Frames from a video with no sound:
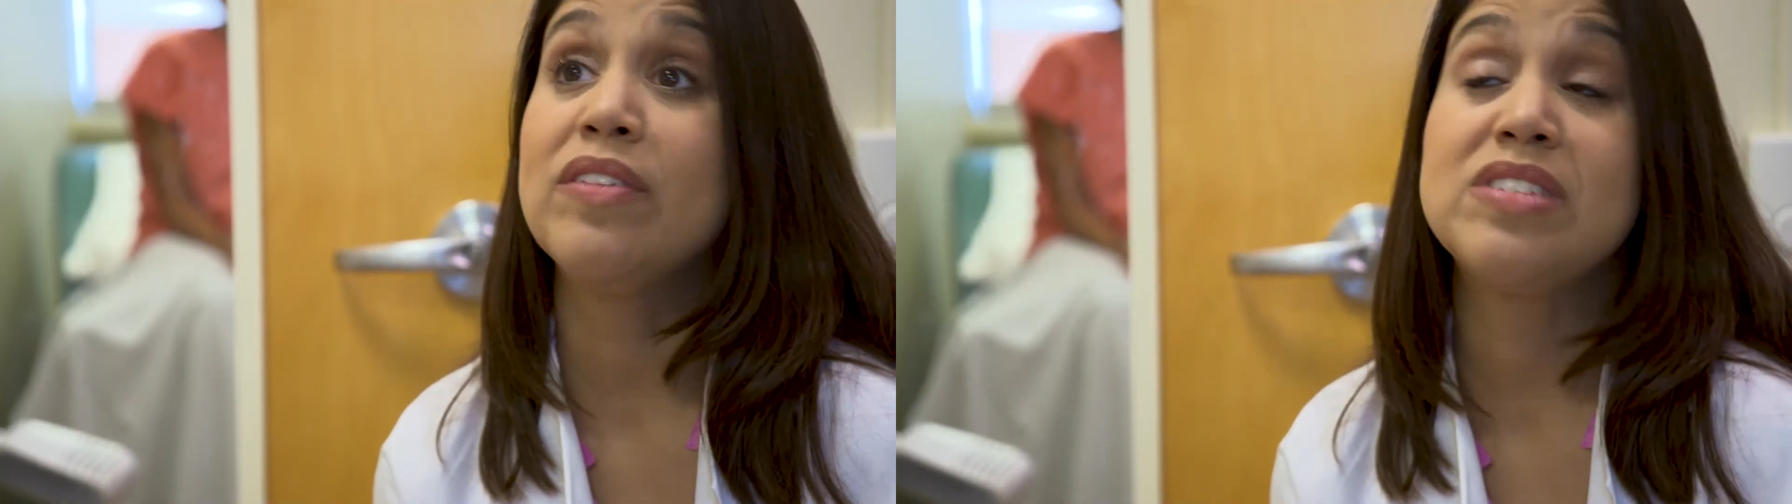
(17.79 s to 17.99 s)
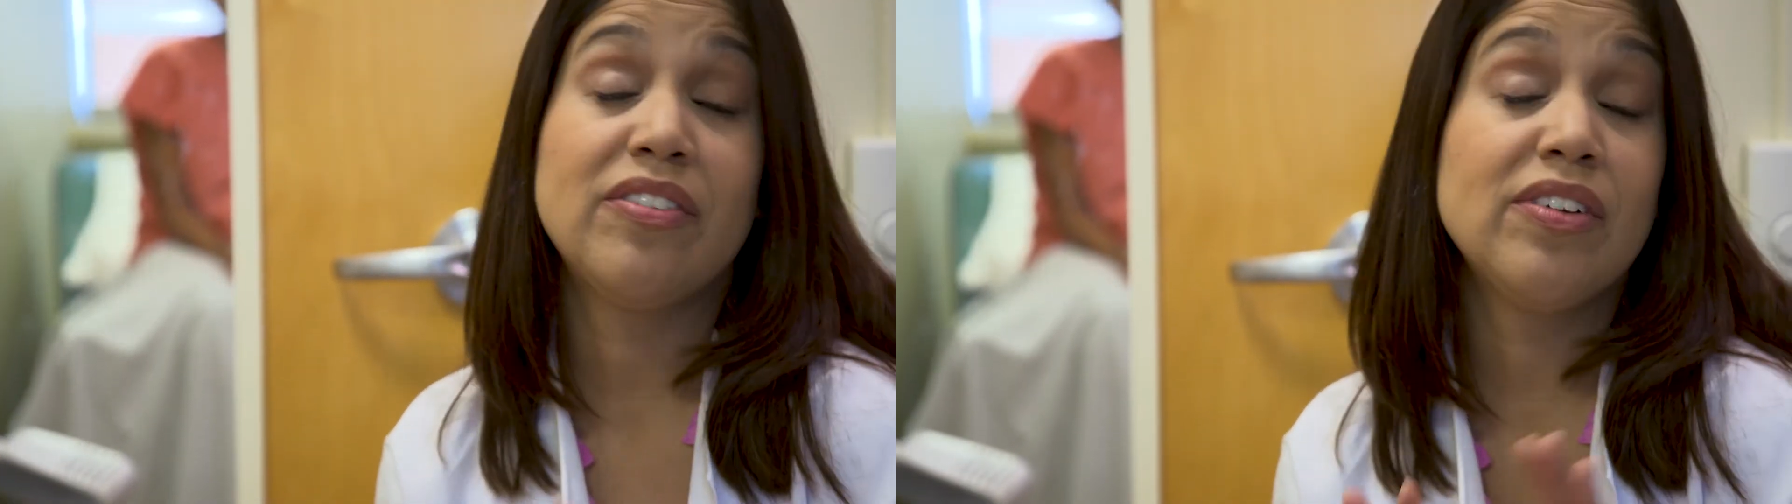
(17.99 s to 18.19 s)

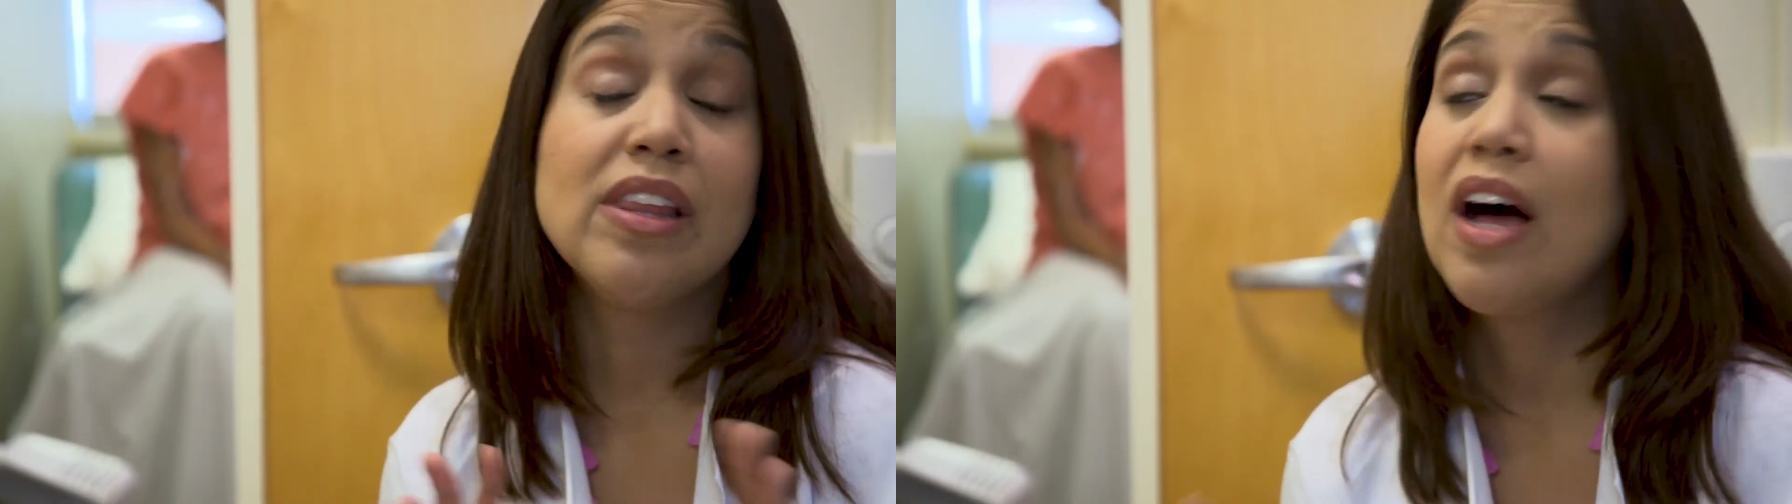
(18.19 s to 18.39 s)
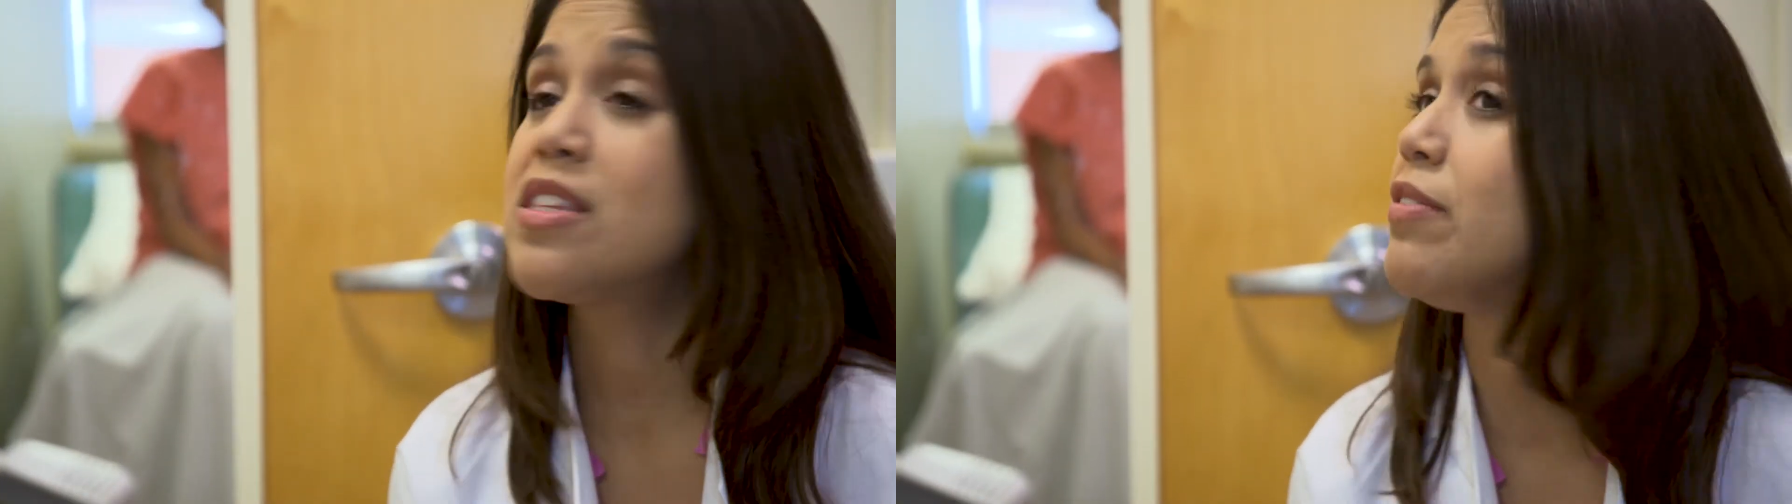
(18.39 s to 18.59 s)
an O B
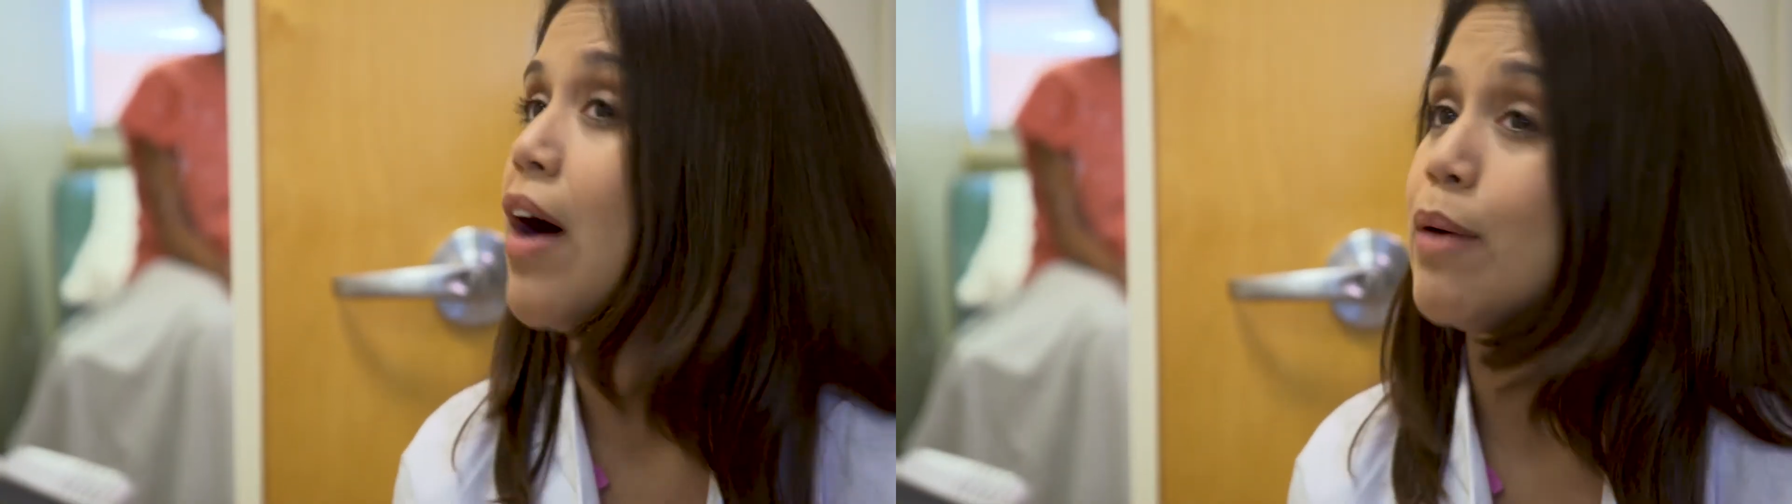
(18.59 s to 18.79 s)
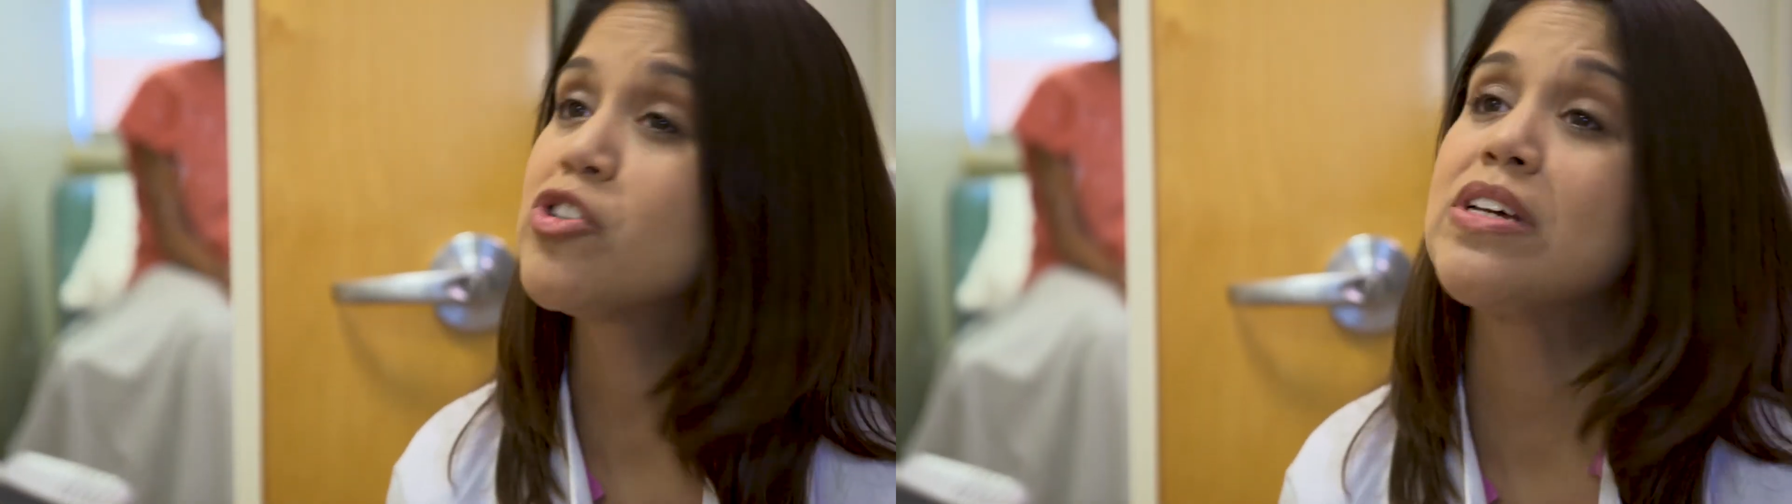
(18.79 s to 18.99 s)
G Y
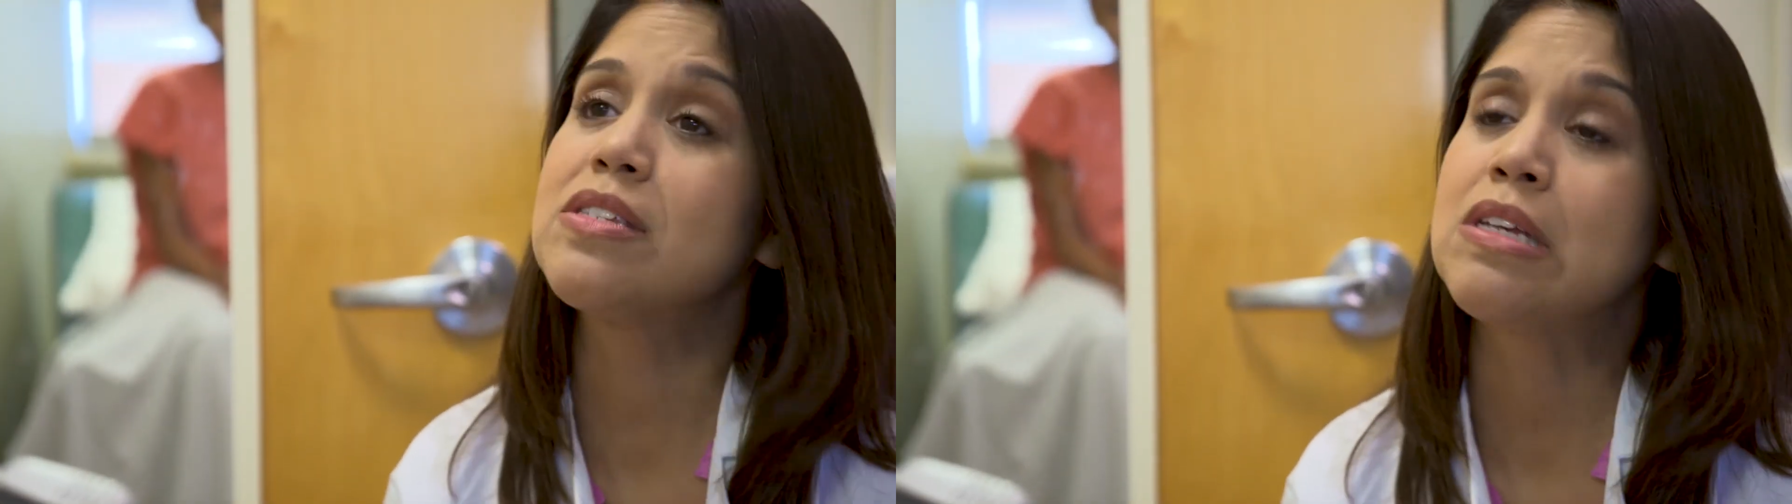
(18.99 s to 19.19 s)
N now